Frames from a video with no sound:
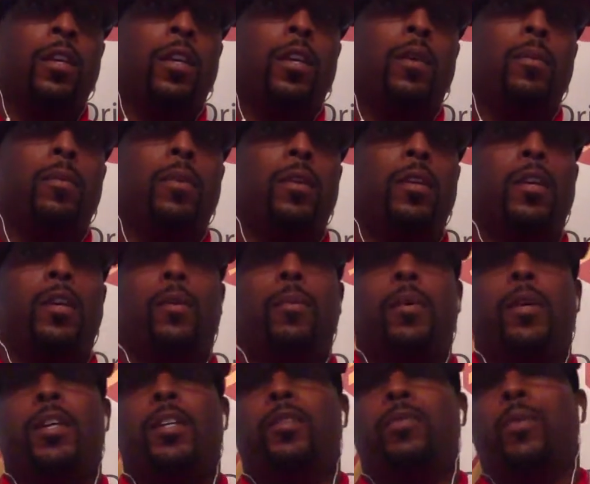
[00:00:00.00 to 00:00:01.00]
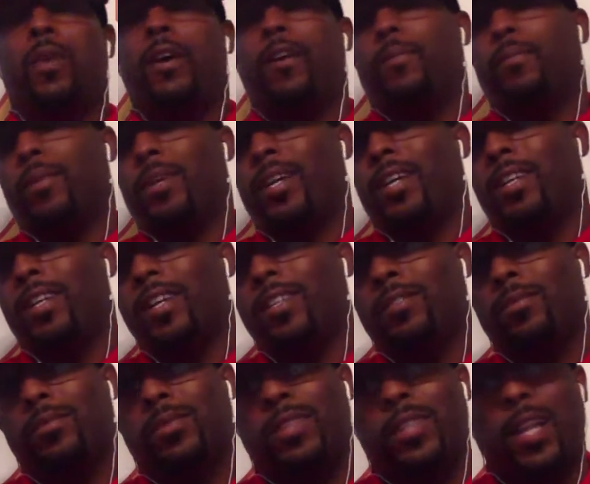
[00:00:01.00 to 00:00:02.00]
him and his wife, man. They
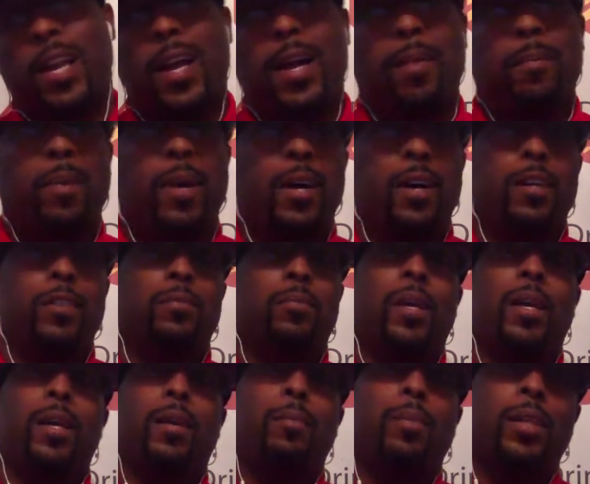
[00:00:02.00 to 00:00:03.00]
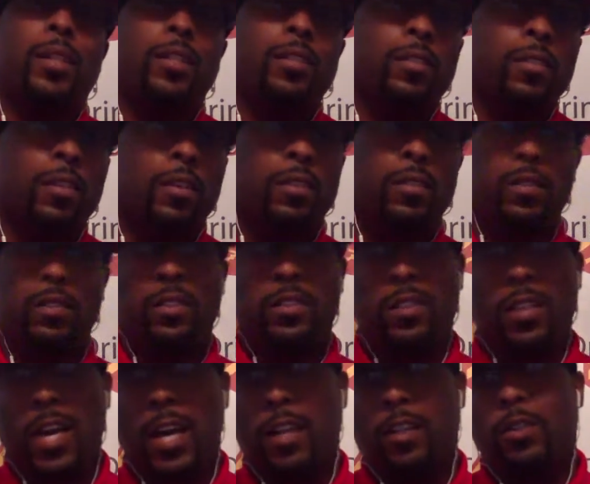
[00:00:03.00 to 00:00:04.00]
some slime balls, man. But, you know,
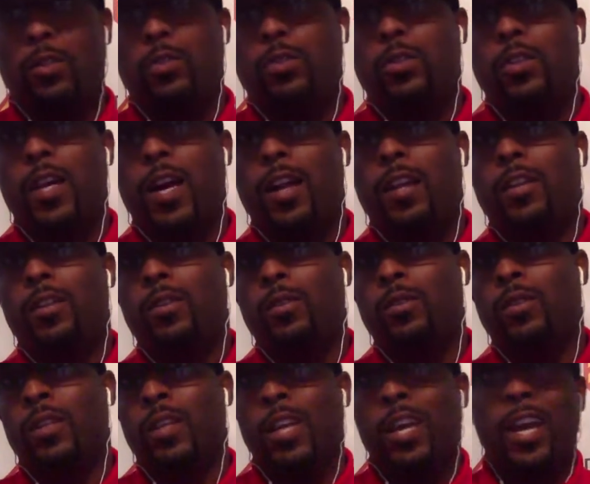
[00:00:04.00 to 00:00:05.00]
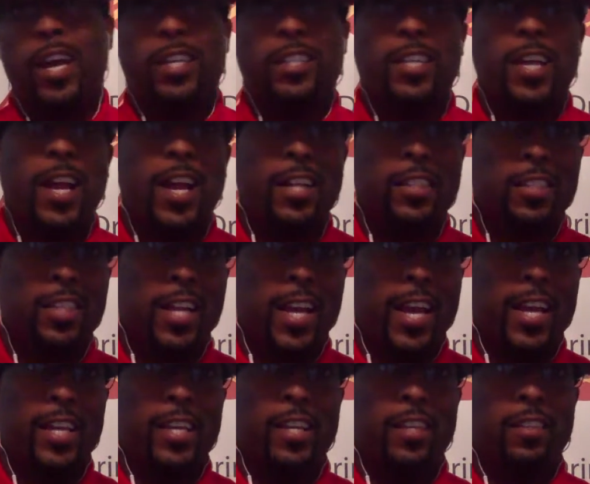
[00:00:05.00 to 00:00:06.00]
you got to do what you got to do. And shout out to
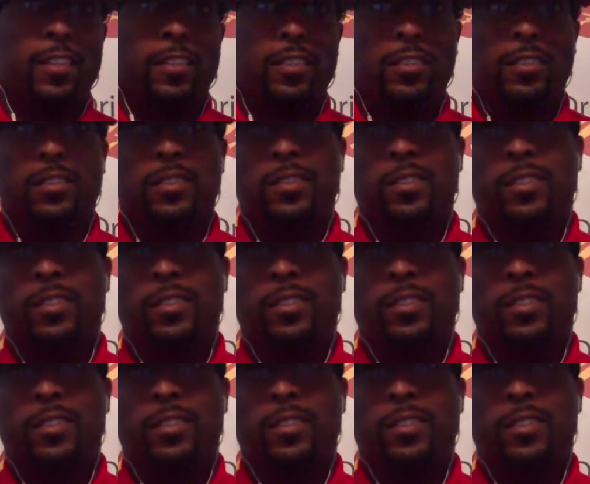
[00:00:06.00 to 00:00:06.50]
that ending.